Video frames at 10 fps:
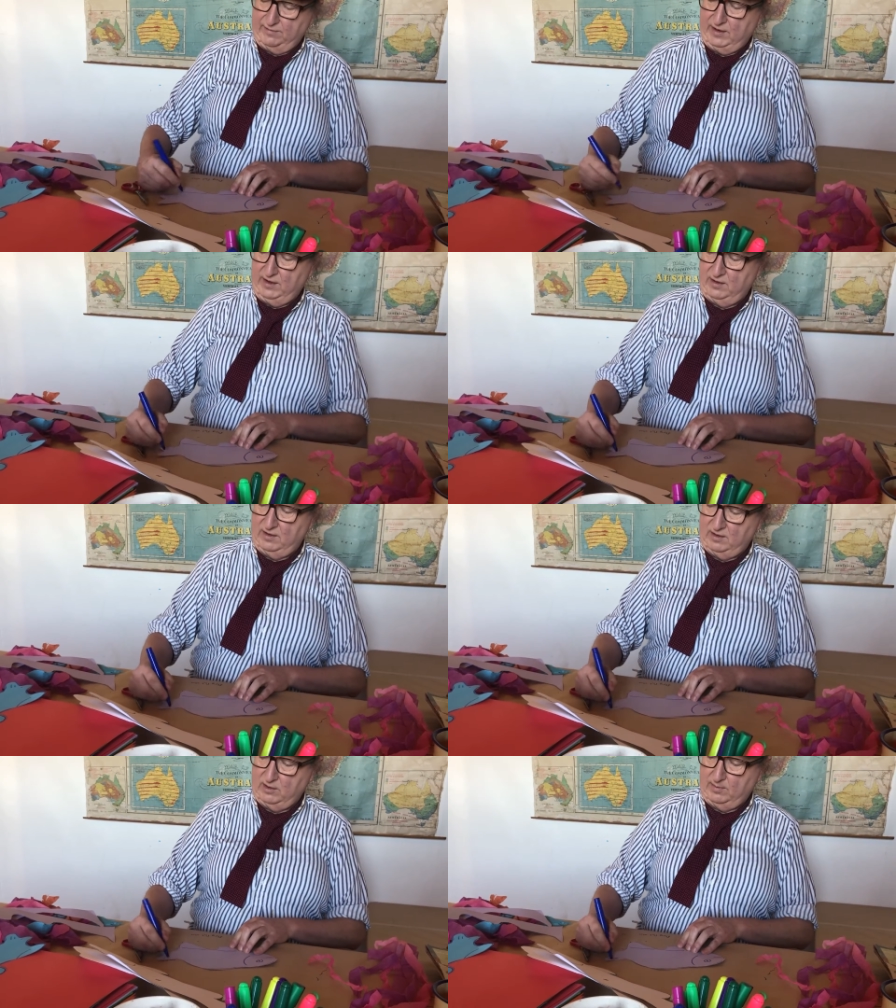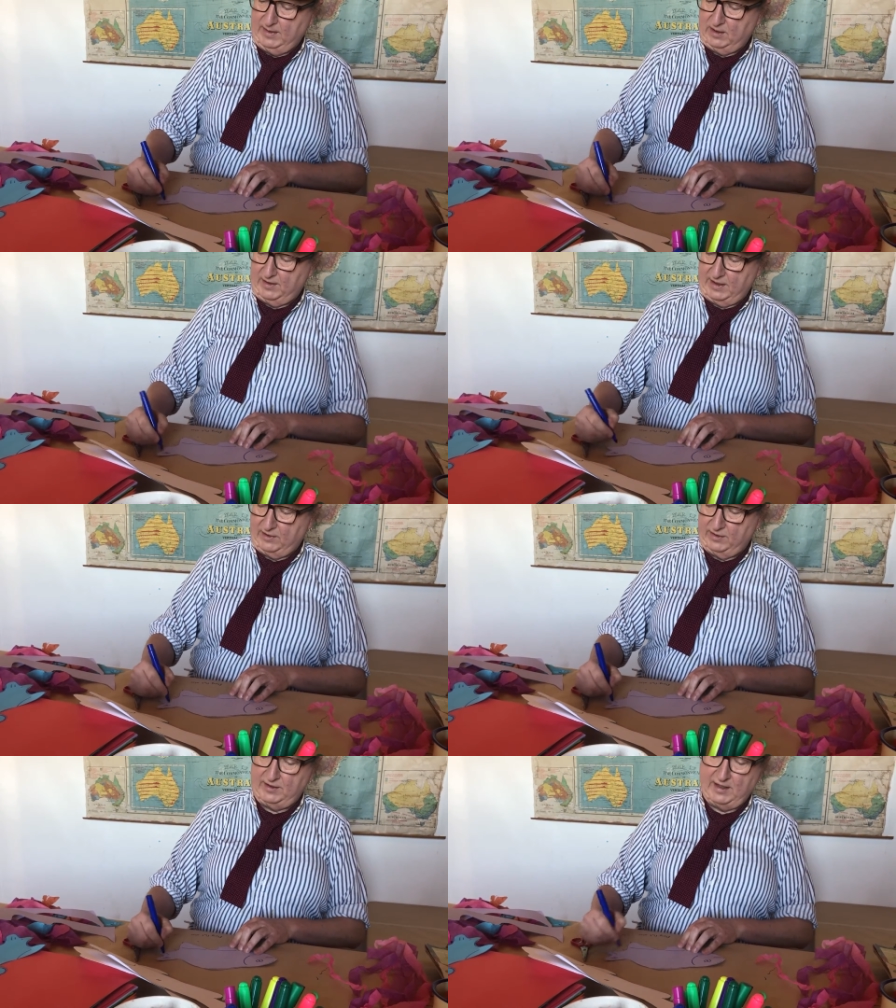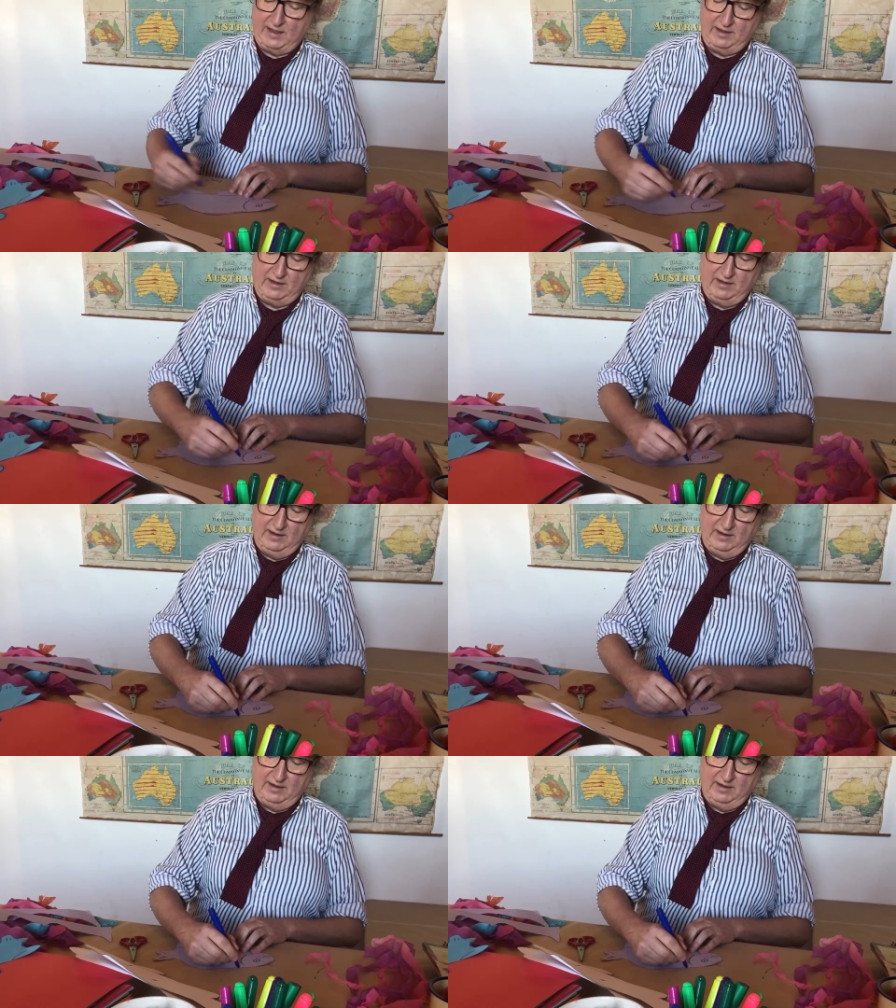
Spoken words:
fins, a little bit like that on the tail,